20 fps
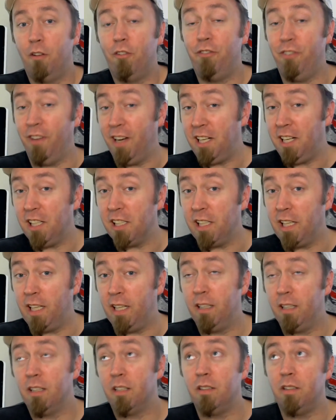
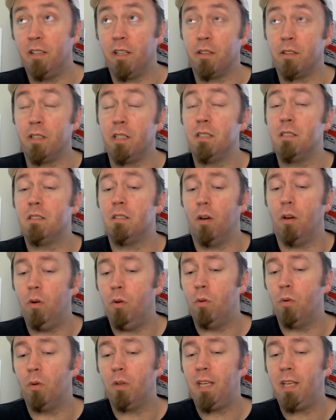Finally, there is the
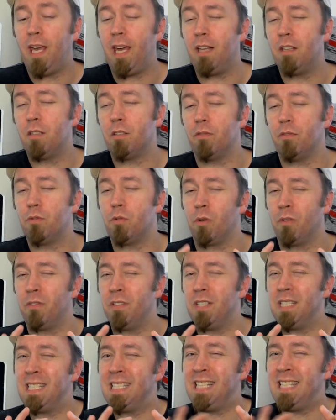whole case of sort of
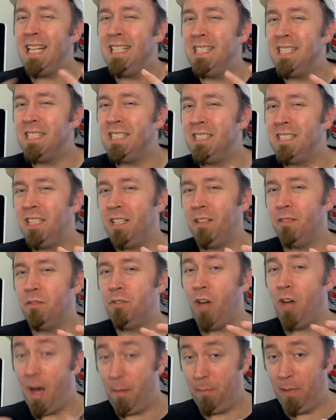sensitive
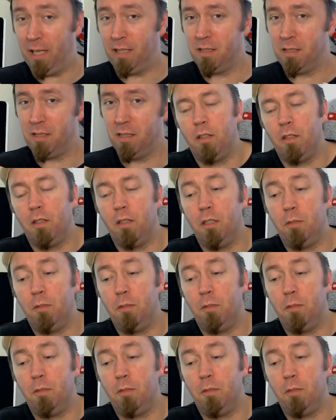topics.